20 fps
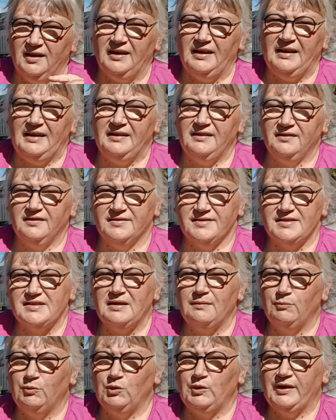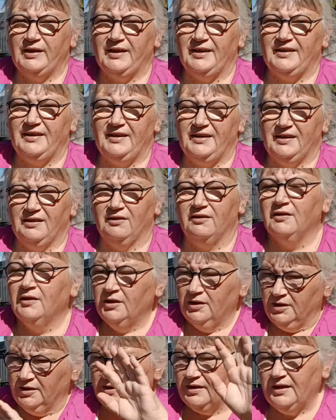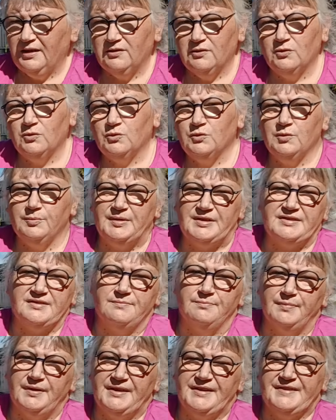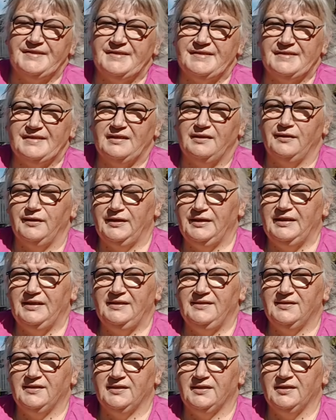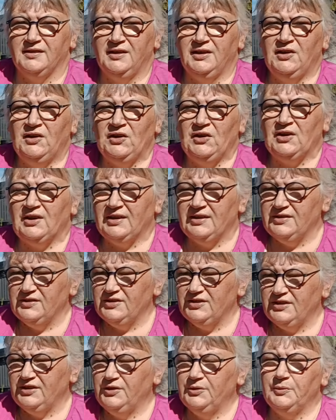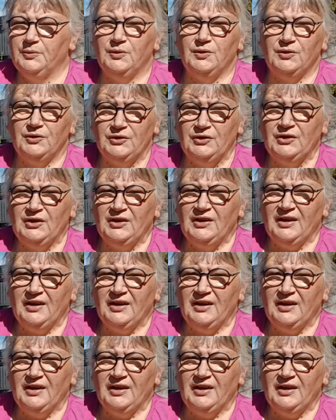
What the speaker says: and stumbled out here, gathered all the bits and pieces that I need to continue on,